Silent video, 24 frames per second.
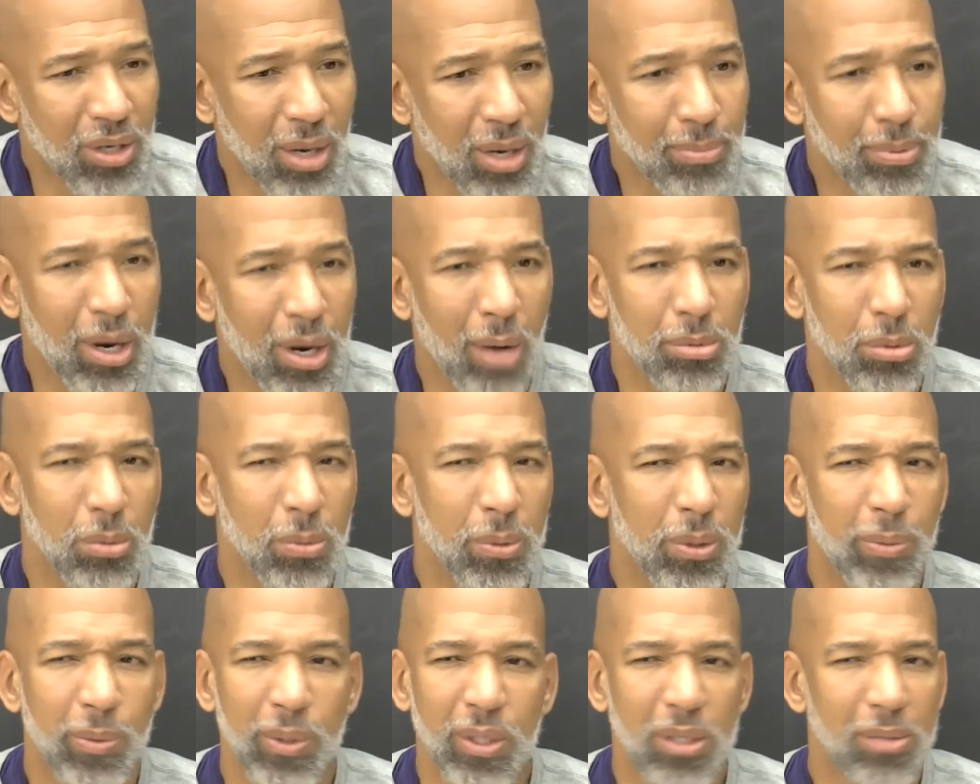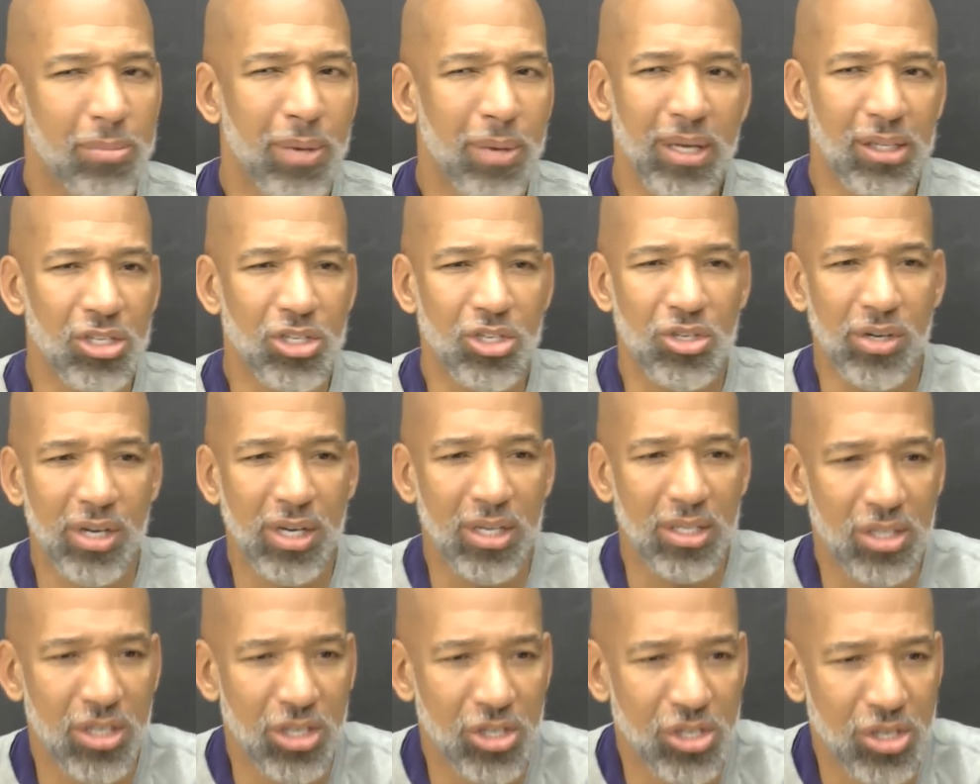I probably wouldn't make this
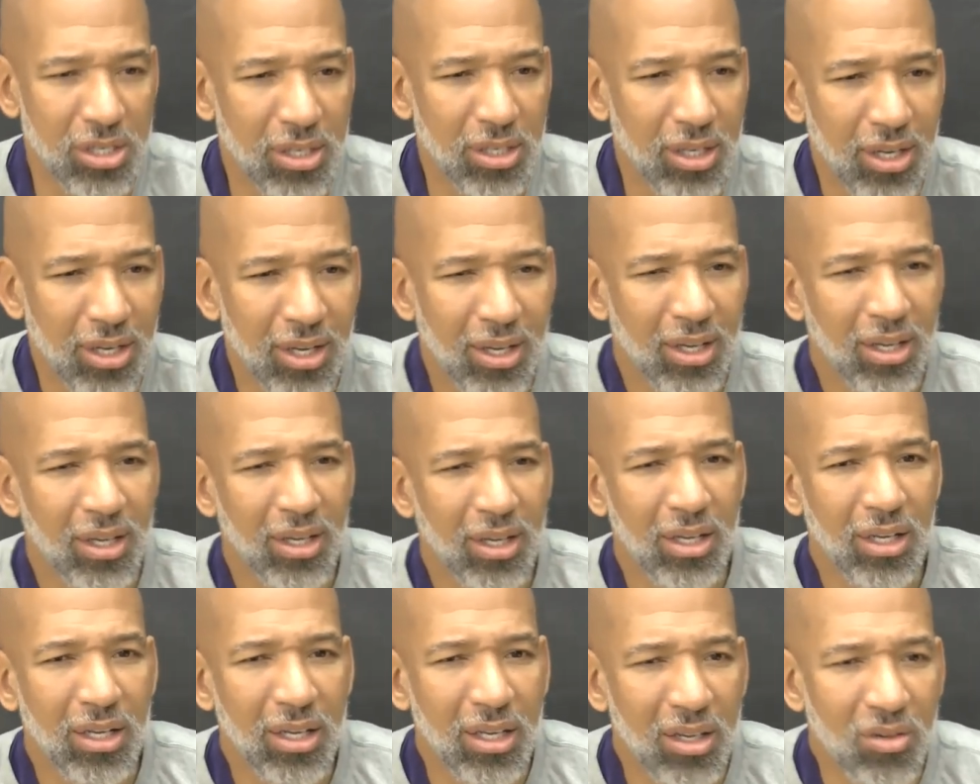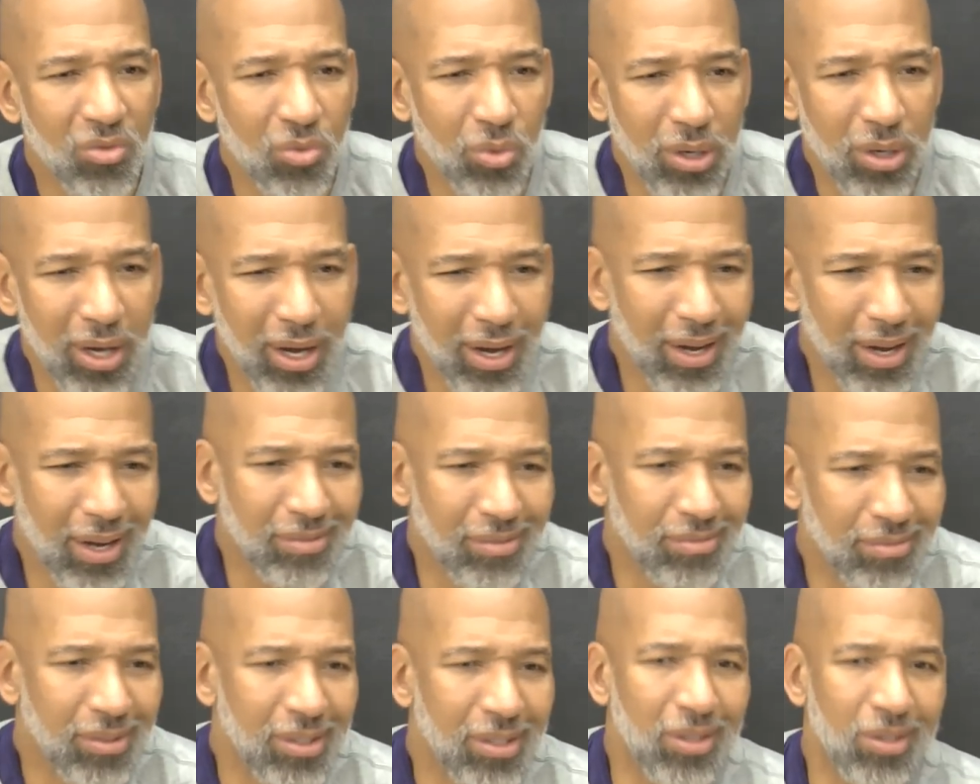transition if we had,
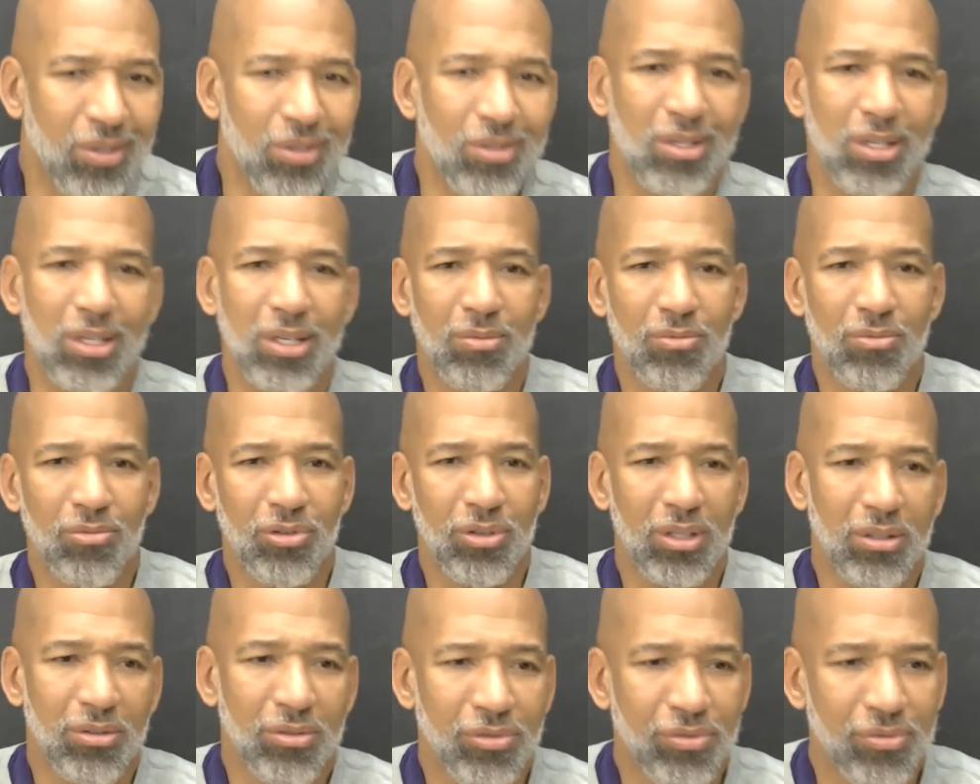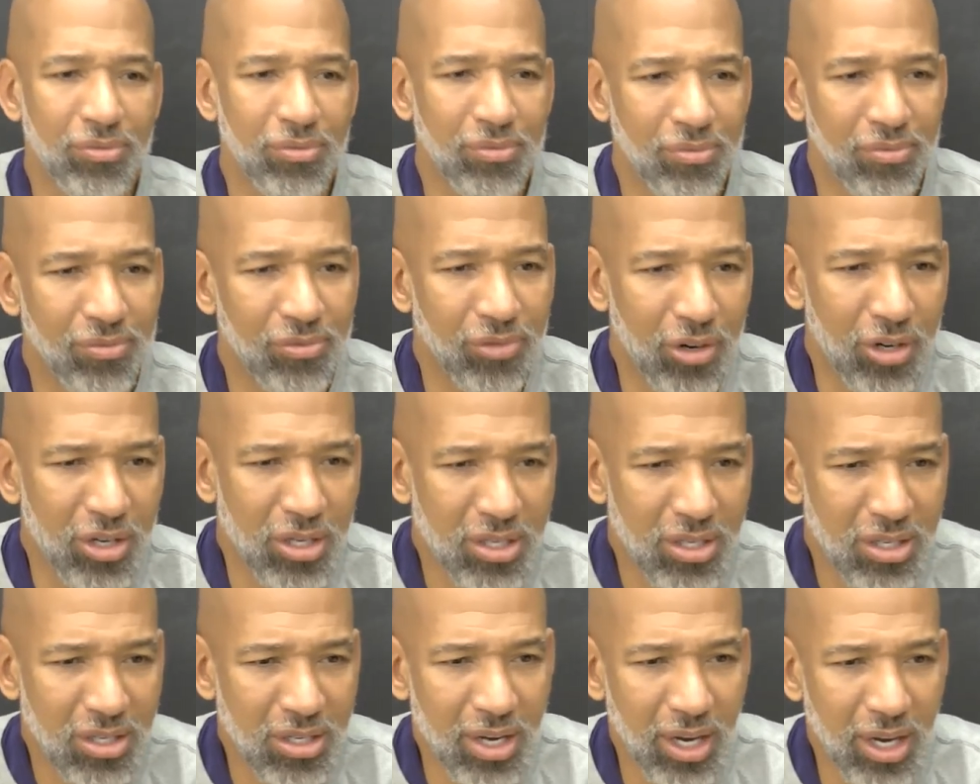you know, a team full of
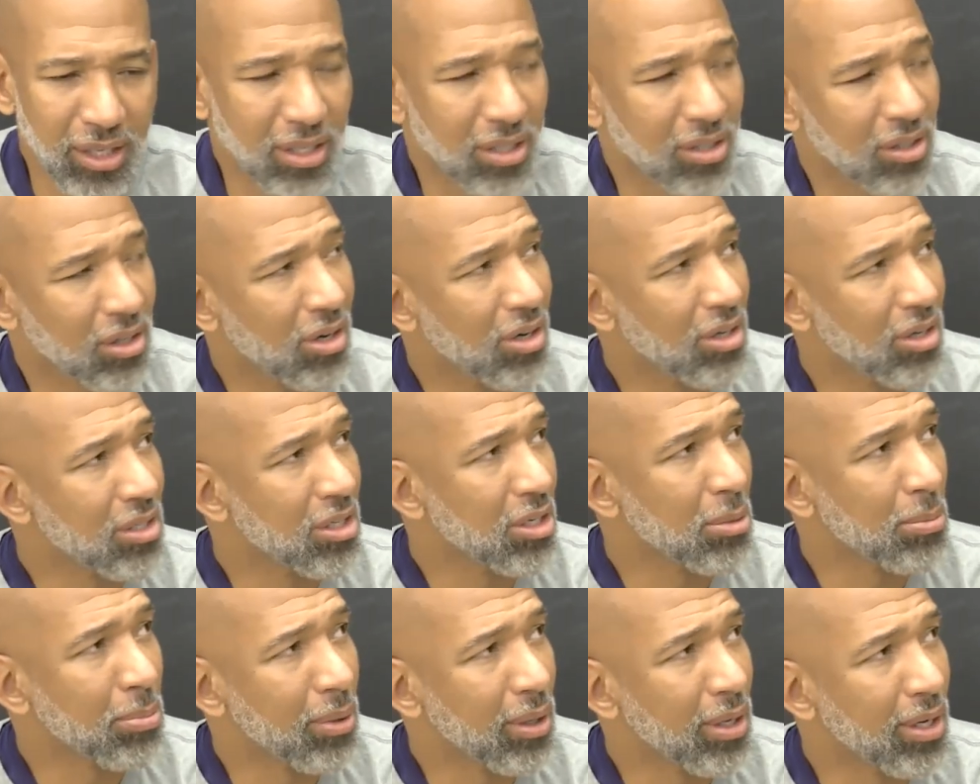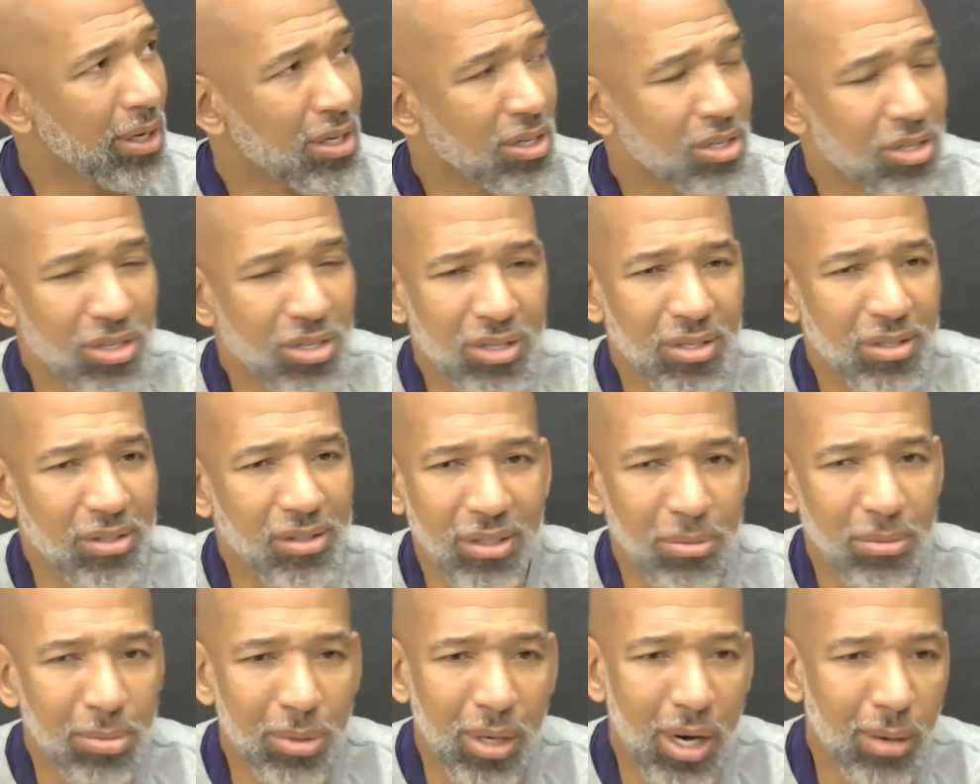first, second, and third year players.
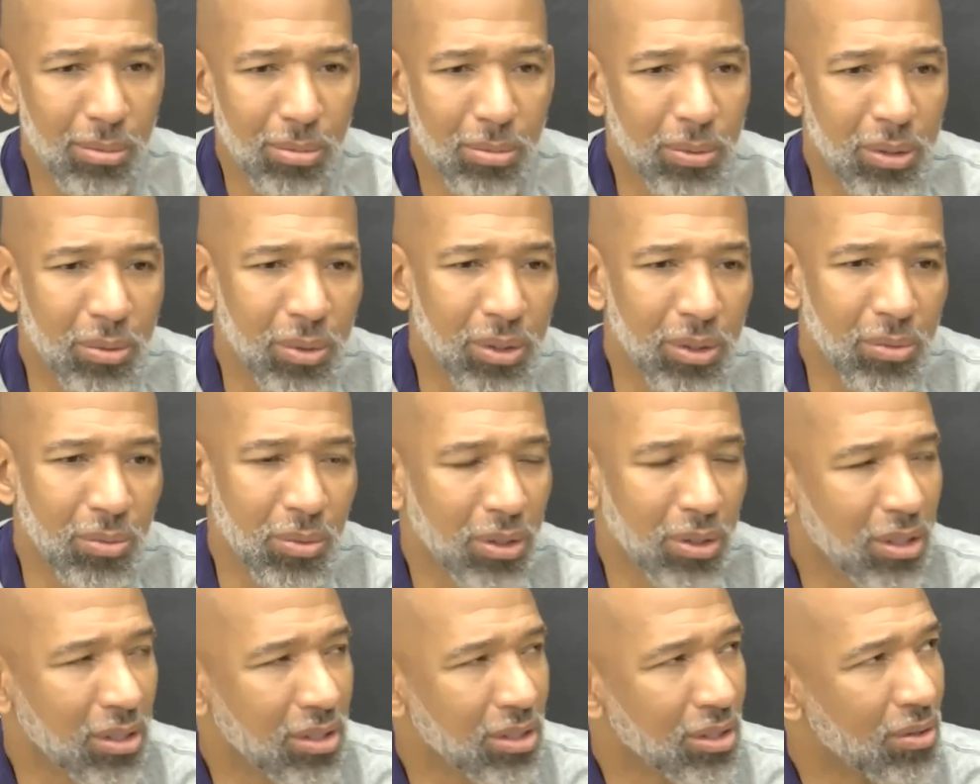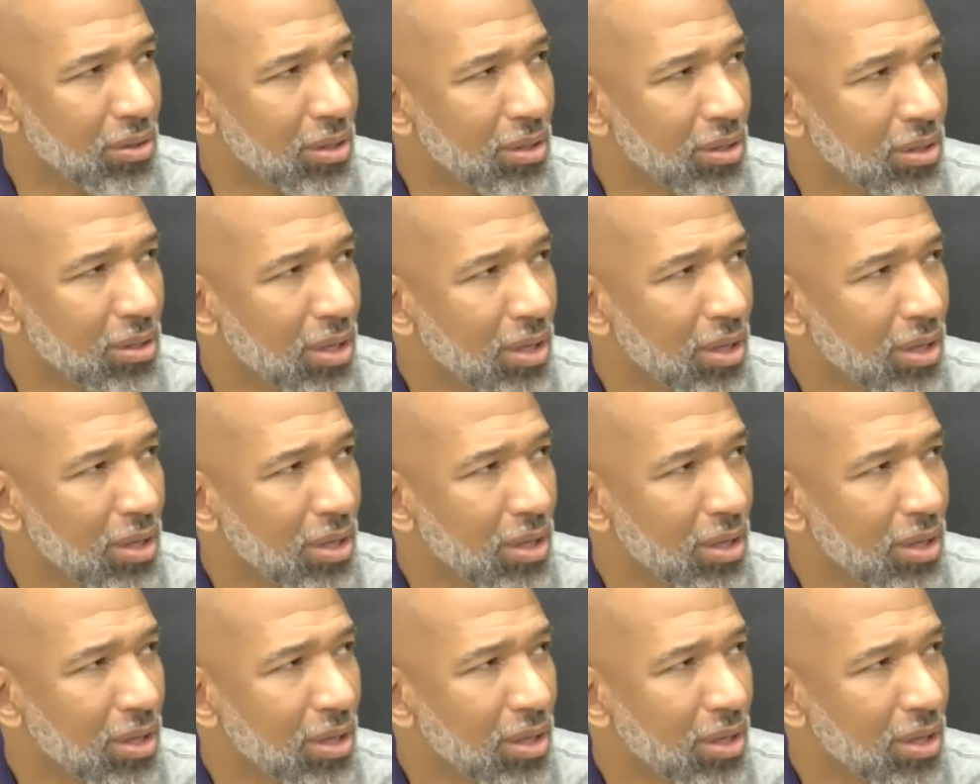You probably wouldn't want to do that.